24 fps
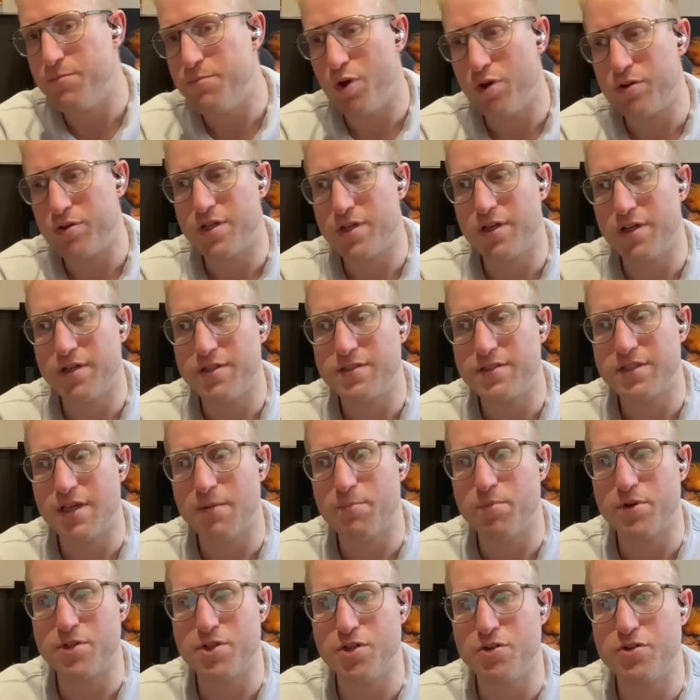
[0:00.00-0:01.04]
podcasts that
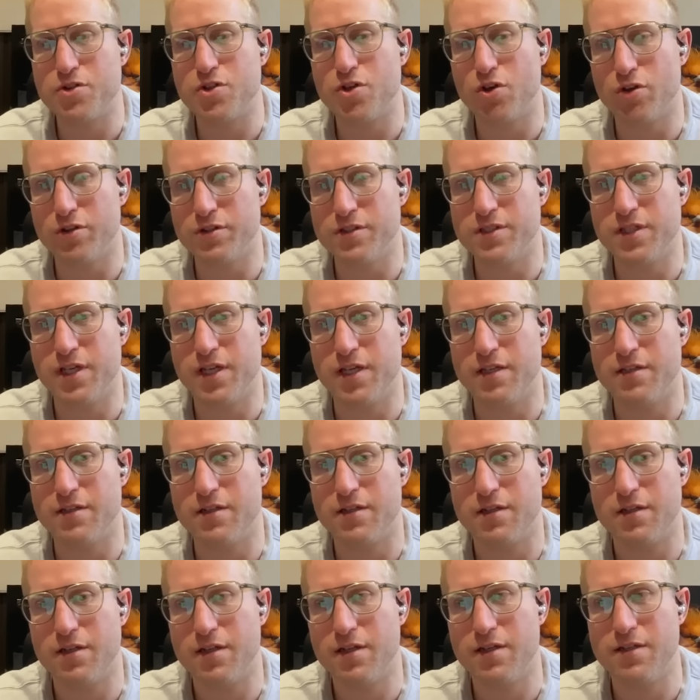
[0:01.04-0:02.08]
produce content
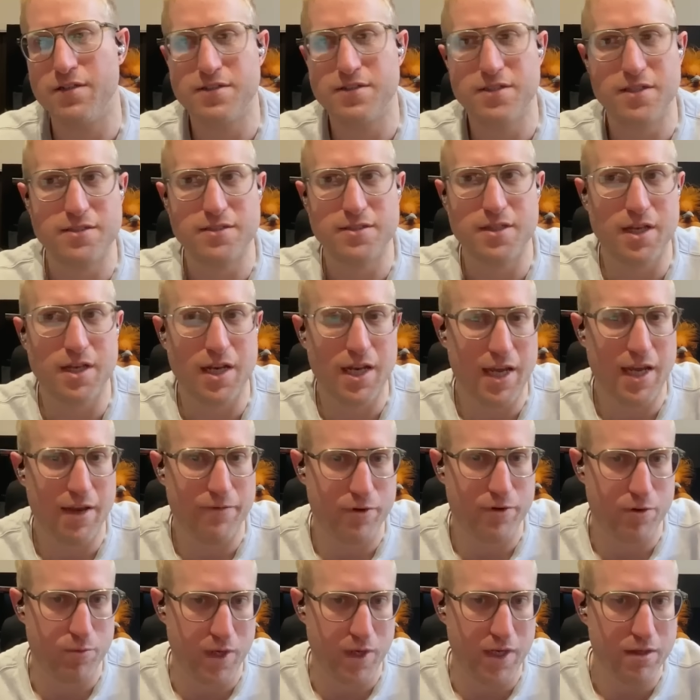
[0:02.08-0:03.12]
consistently
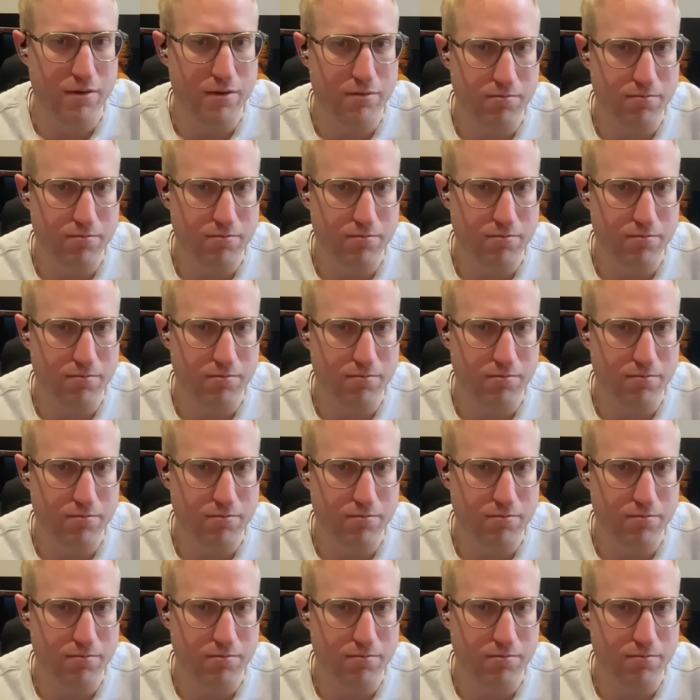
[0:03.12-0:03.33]
every week.